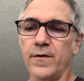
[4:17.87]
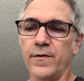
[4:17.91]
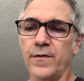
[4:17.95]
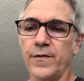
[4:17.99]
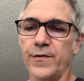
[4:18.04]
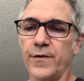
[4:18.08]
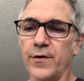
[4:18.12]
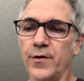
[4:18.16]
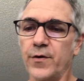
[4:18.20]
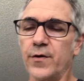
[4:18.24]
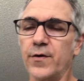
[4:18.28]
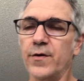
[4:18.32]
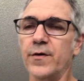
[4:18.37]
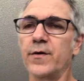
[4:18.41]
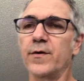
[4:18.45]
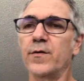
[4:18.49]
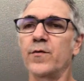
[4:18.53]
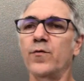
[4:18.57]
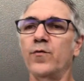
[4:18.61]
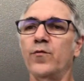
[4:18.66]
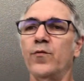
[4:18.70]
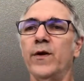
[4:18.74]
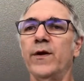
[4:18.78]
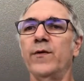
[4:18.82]
Third,
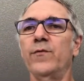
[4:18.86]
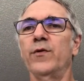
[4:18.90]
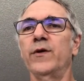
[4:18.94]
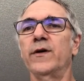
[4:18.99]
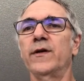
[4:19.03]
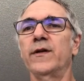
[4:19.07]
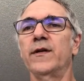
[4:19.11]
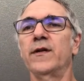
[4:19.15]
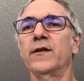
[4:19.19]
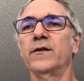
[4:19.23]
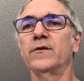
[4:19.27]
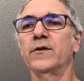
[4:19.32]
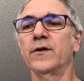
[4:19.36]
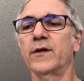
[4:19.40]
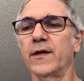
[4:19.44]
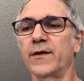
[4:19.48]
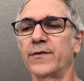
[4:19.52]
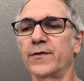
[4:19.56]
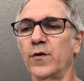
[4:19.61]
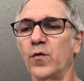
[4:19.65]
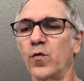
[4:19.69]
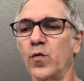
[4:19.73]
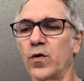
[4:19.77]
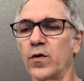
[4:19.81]
we would look
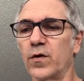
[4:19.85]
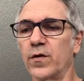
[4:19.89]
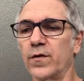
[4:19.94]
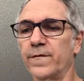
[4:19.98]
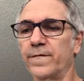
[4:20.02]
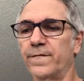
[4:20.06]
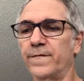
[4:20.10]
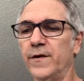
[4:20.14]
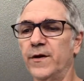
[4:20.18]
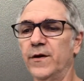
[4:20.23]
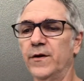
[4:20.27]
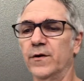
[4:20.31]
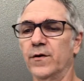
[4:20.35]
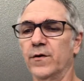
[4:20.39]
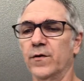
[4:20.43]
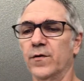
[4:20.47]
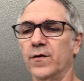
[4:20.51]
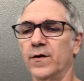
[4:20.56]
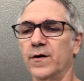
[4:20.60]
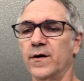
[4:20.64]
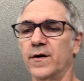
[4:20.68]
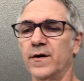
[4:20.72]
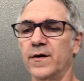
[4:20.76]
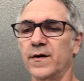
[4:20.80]
at the worldview.
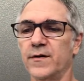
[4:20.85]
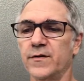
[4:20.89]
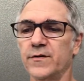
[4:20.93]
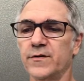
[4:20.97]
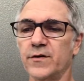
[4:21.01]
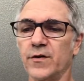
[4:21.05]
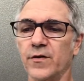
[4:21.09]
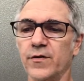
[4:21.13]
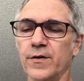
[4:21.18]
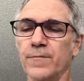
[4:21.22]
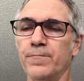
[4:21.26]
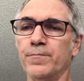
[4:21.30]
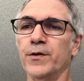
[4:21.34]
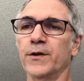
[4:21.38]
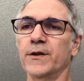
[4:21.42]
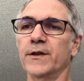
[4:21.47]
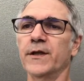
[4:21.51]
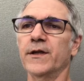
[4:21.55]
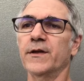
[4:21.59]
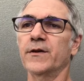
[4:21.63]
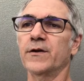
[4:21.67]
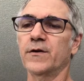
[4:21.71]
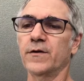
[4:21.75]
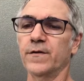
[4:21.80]
So the
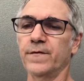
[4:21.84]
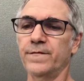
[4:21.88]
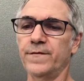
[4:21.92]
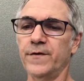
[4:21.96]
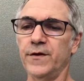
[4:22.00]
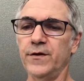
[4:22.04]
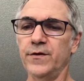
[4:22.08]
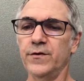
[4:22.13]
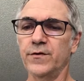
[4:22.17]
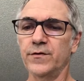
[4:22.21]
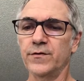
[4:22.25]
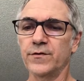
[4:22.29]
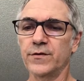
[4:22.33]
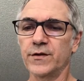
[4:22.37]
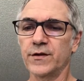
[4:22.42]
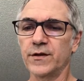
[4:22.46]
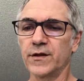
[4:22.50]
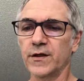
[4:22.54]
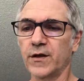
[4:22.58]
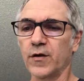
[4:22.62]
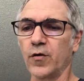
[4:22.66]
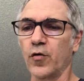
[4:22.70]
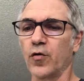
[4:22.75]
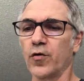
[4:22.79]
political views,
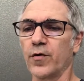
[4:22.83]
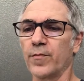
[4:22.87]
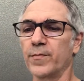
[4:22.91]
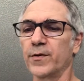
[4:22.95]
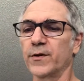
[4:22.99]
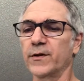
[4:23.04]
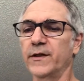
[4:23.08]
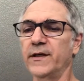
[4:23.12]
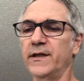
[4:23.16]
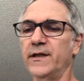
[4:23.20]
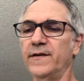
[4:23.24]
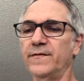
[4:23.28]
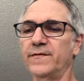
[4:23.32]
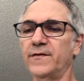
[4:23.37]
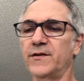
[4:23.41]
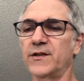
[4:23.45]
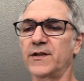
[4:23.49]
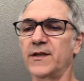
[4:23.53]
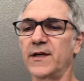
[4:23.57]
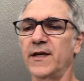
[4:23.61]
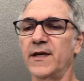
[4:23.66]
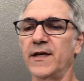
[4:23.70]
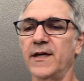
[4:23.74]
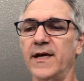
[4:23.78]
the core beliefs,
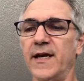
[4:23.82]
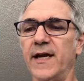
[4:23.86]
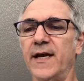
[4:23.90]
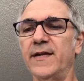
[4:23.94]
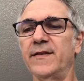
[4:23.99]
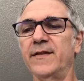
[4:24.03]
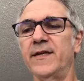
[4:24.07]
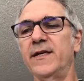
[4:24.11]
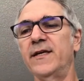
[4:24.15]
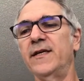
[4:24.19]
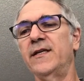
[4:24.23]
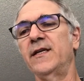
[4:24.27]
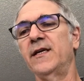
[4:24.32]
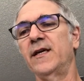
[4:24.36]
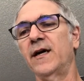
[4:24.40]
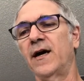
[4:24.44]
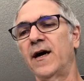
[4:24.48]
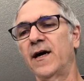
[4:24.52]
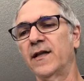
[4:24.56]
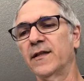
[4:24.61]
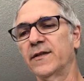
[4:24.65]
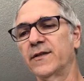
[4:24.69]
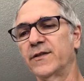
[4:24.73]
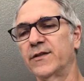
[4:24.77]
and the
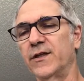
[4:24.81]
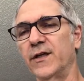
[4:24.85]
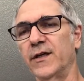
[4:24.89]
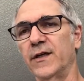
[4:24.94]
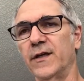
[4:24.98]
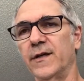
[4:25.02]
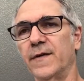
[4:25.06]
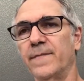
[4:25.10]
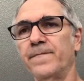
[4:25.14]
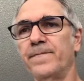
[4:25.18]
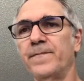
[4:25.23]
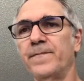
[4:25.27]
ideology